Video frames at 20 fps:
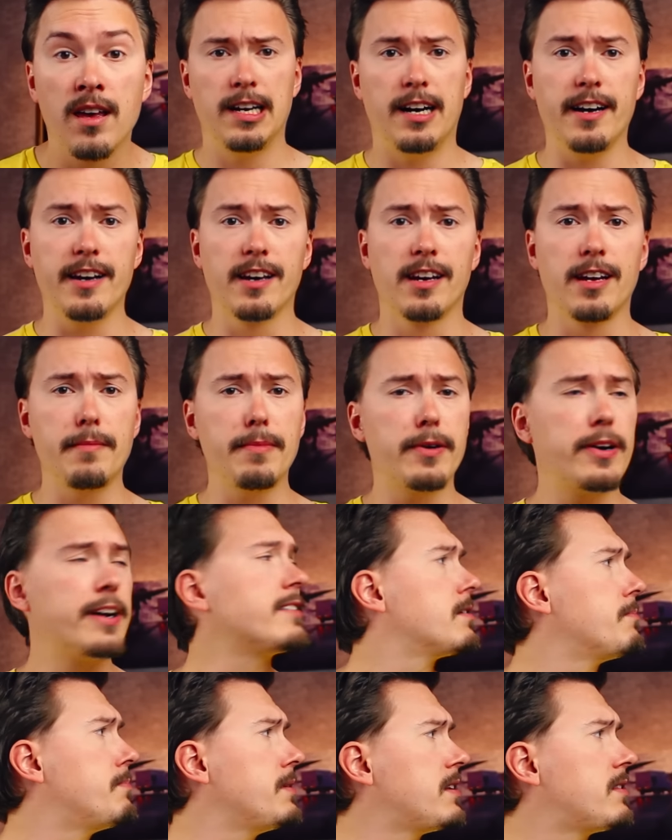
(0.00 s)
I elaborate
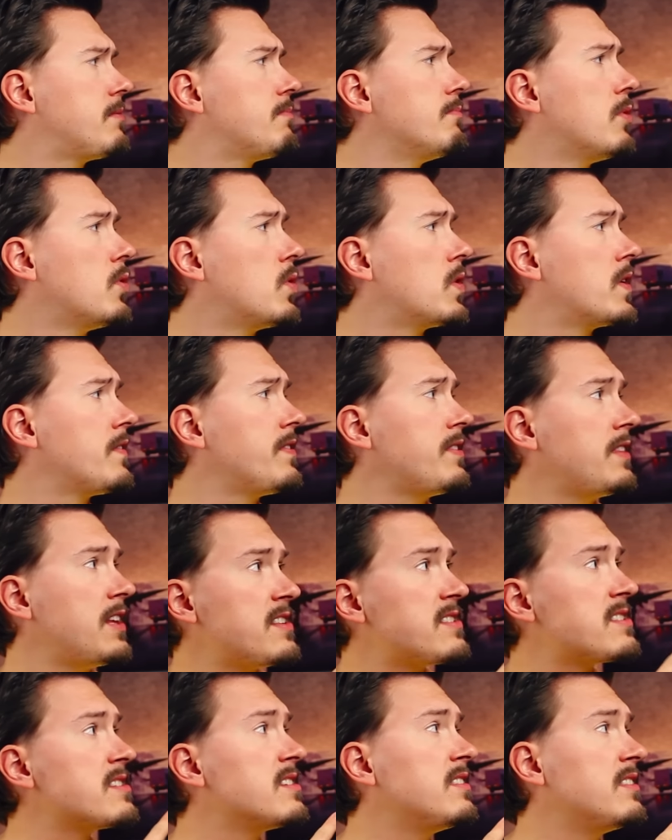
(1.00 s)
a bit more on
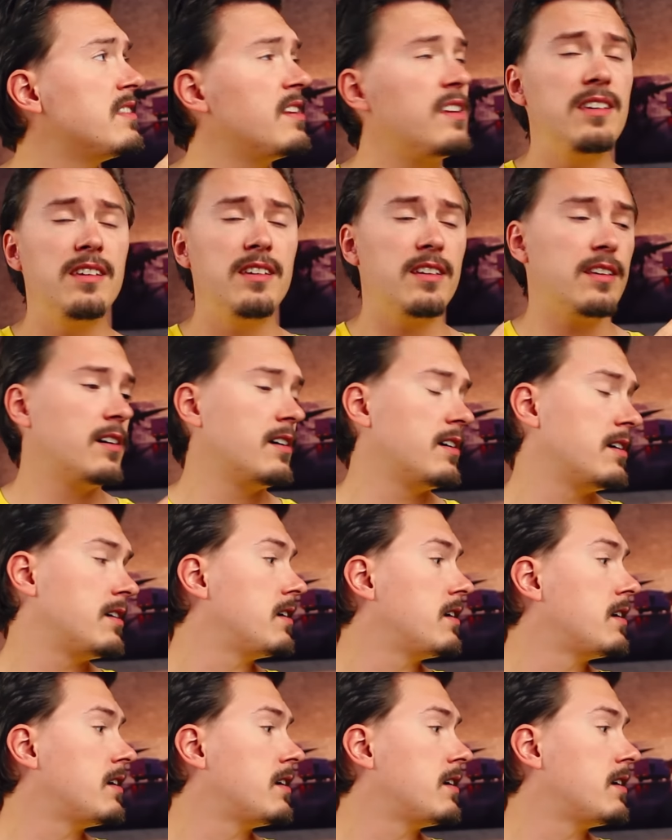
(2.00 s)
this in the